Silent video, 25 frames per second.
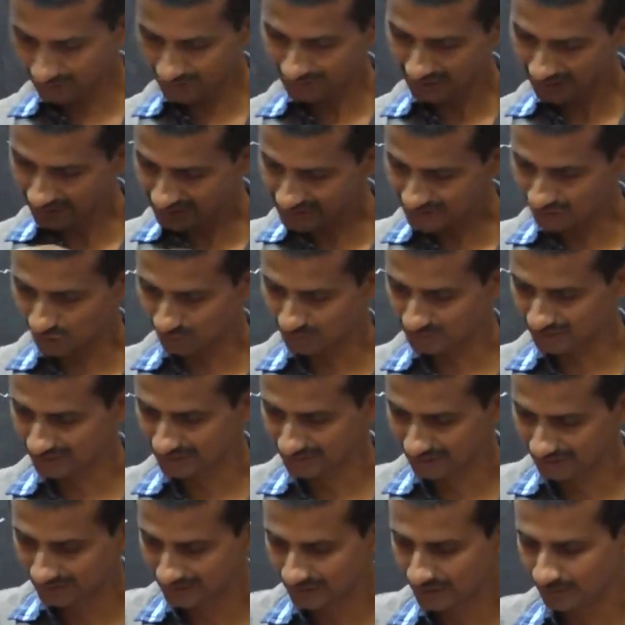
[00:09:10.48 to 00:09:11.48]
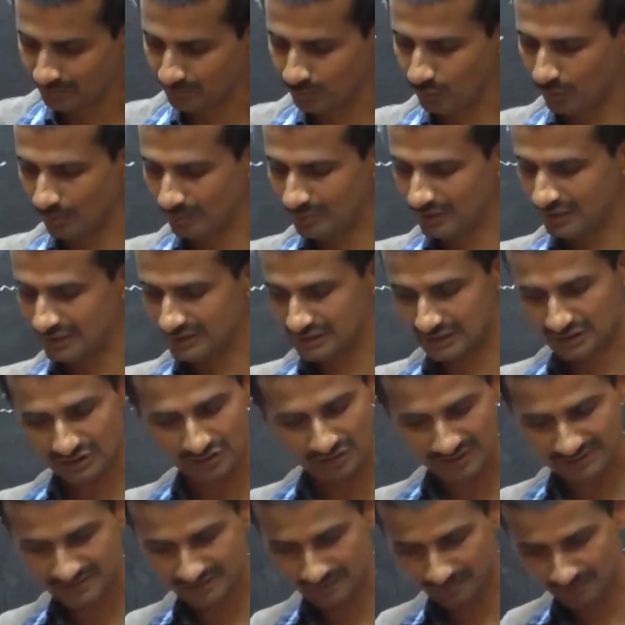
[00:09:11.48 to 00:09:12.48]
election of the Bombay
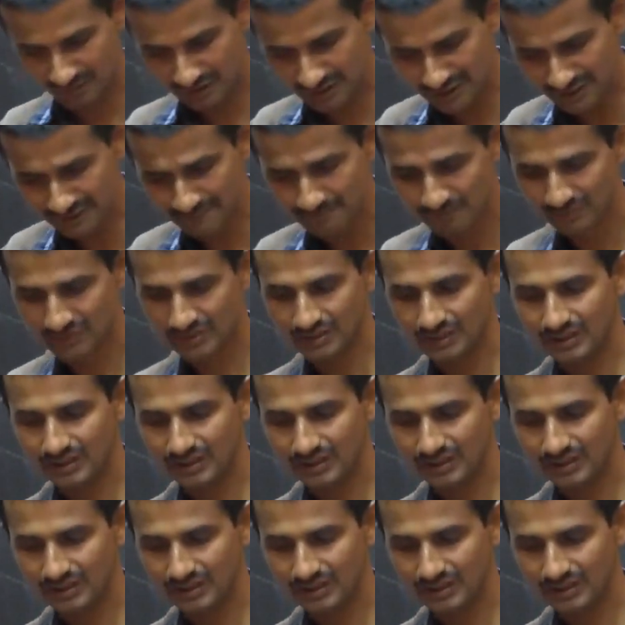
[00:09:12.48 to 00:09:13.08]
Legislative Assembly,